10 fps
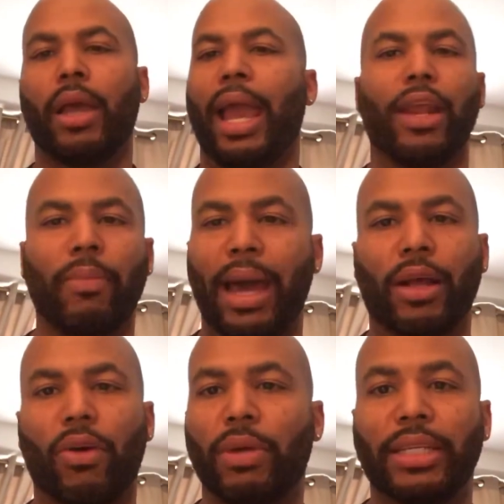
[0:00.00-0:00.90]
Ain't
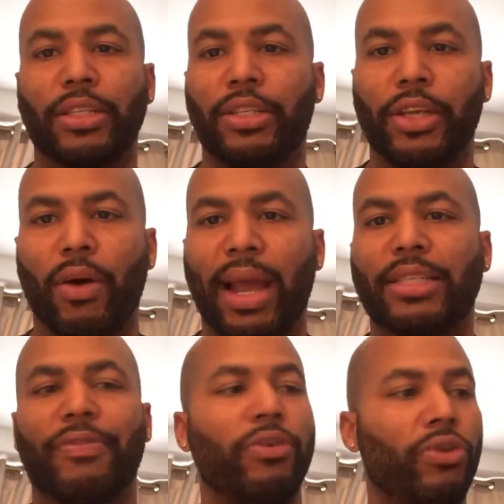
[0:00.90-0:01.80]
nobody gonna listen to your
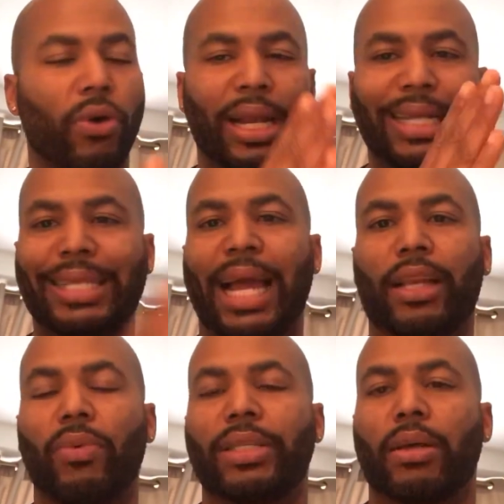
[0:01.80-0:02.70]
ass if you're doing
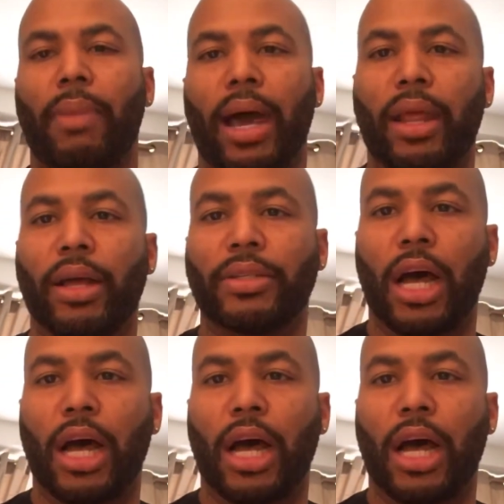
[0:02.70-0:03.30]
exactly what somebody else